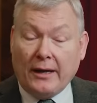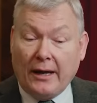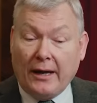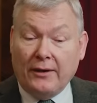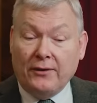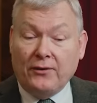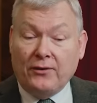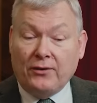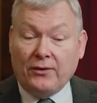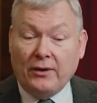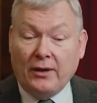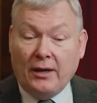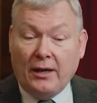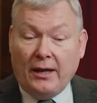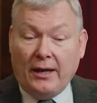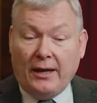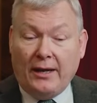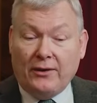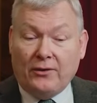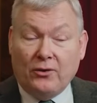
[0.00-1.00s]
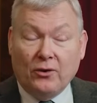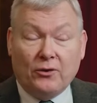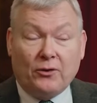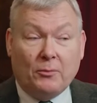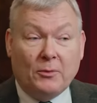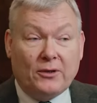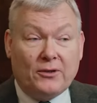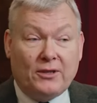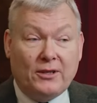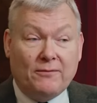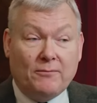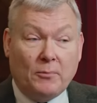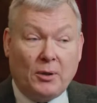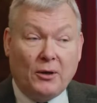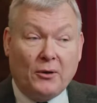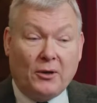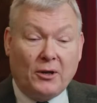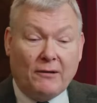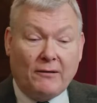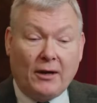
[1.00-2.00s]
and it's not so much even
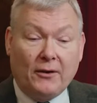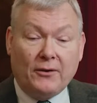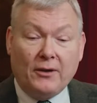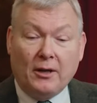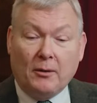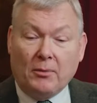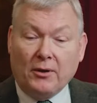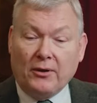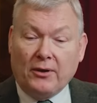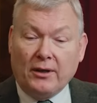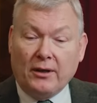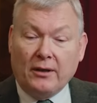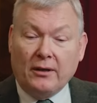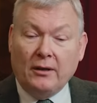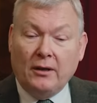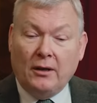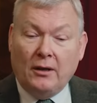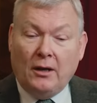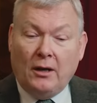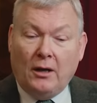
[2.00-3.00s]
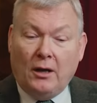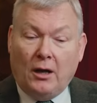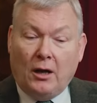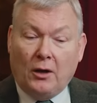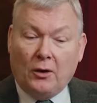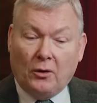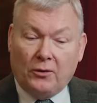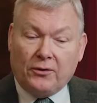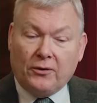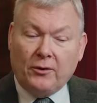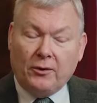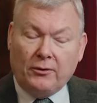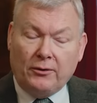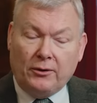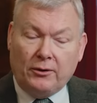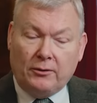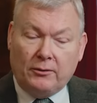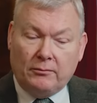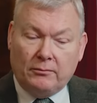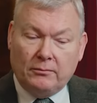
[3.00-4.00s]
poking around here, but a lot of
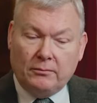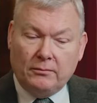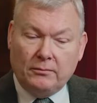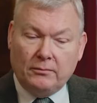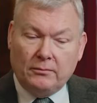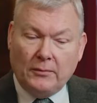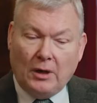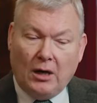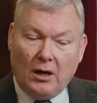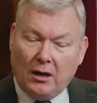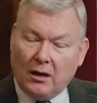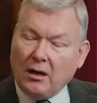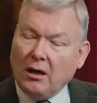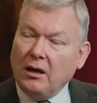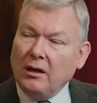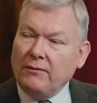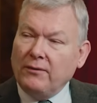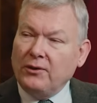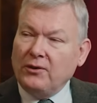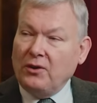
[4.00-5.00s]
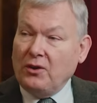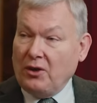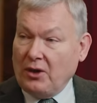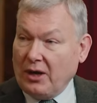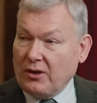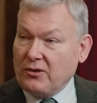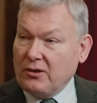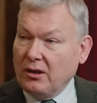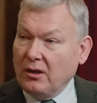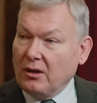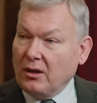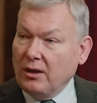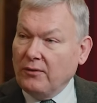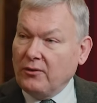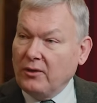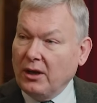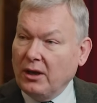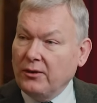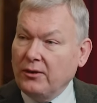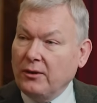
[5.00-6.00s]
the archive is in the National Archives
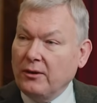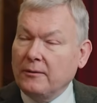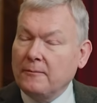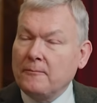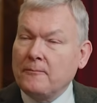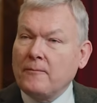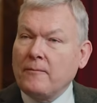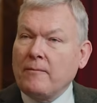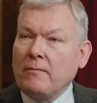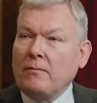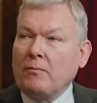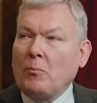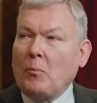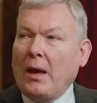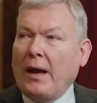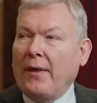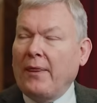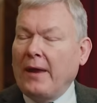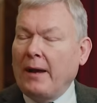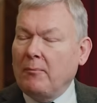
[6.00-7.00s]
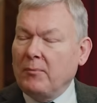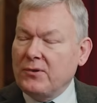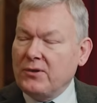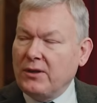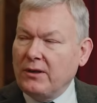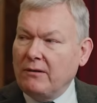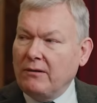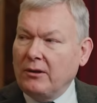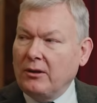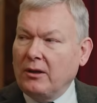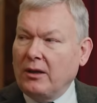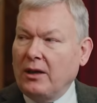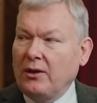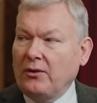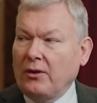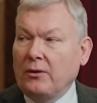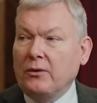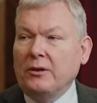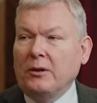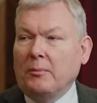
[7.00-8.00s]
in London, and that material
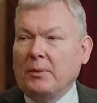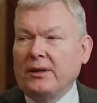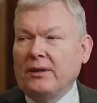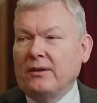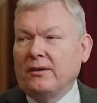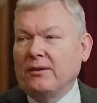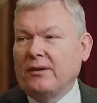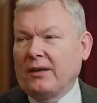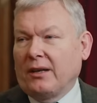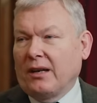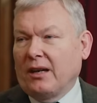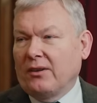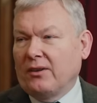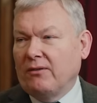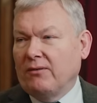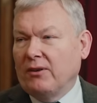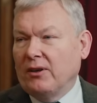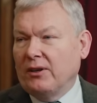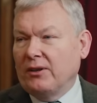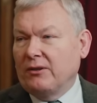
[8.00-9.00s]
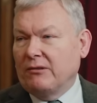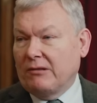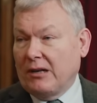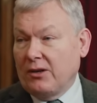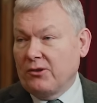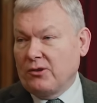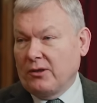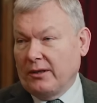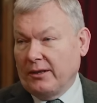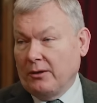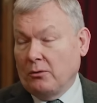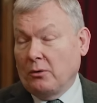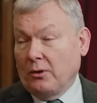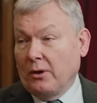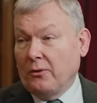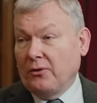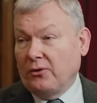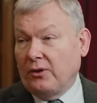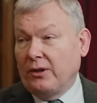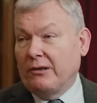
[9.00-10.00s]
has only been declassified gradually.
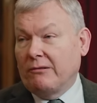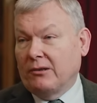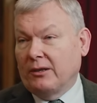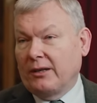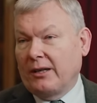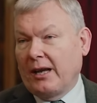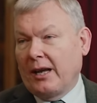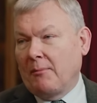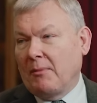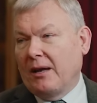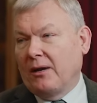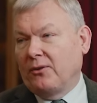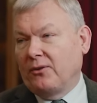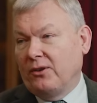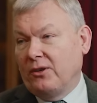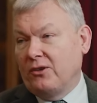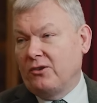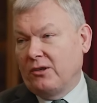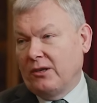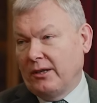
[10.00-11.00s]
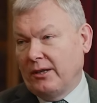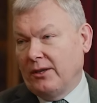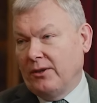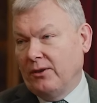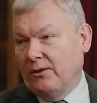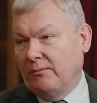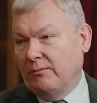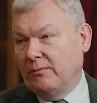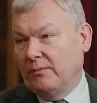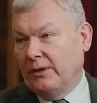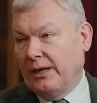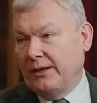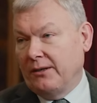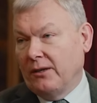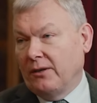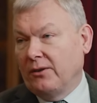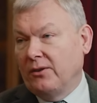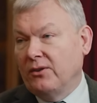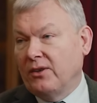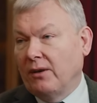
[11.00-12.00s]
Although the secret came out initially in the late
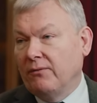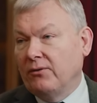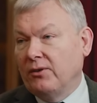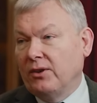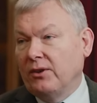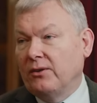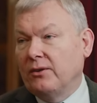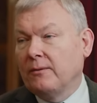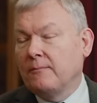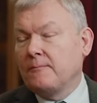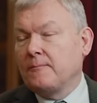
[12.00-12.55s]
1970s,